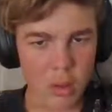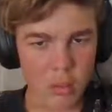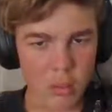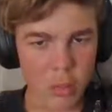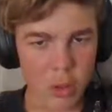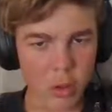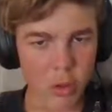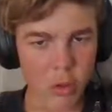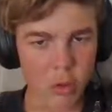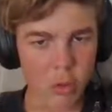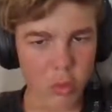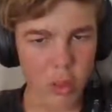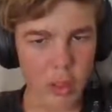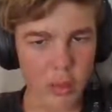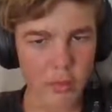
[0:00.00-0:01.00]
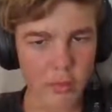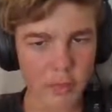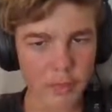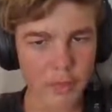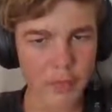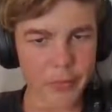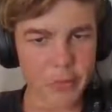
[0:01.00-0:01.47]
but not quite.
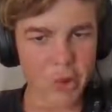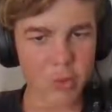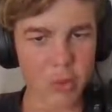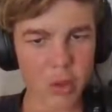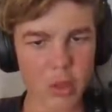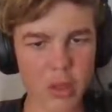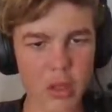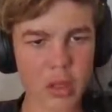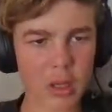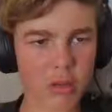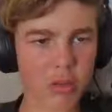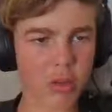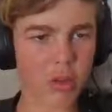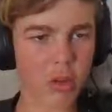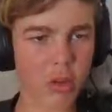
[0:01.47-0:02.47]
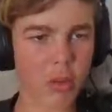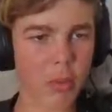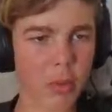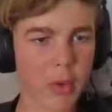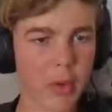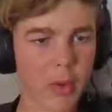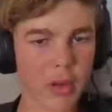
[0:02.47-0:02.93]
Don't want it to touch the
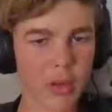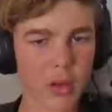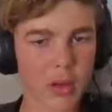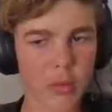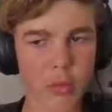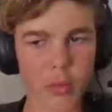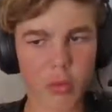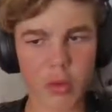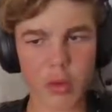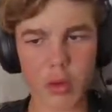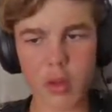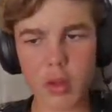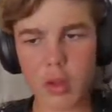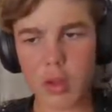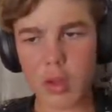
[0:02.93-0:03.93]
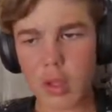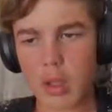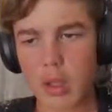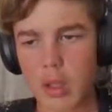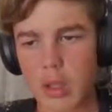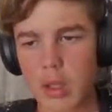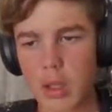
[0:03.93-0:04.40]
top, otherwise that'll ruin it.
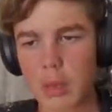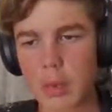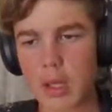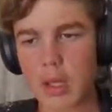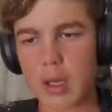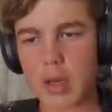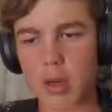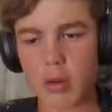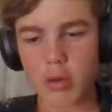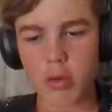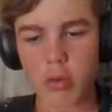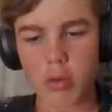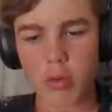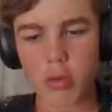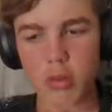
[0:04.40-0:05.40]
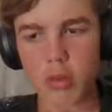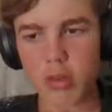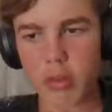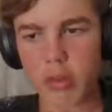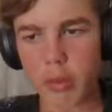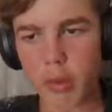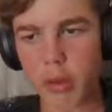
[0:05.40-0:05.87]
And make it go to
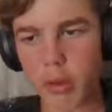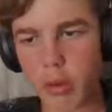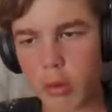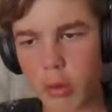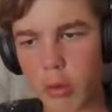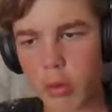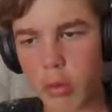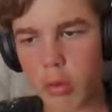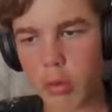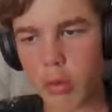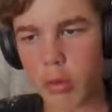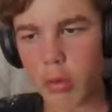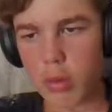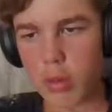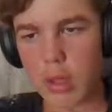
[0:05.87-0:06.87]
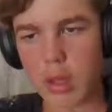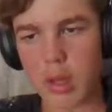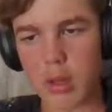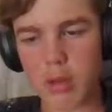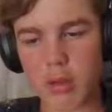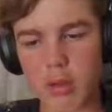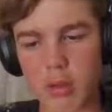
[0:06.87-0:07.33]
0
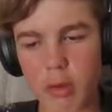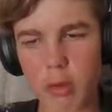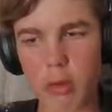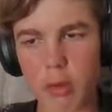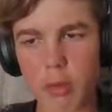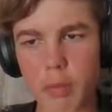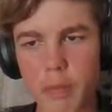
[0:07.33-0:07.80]
and 0,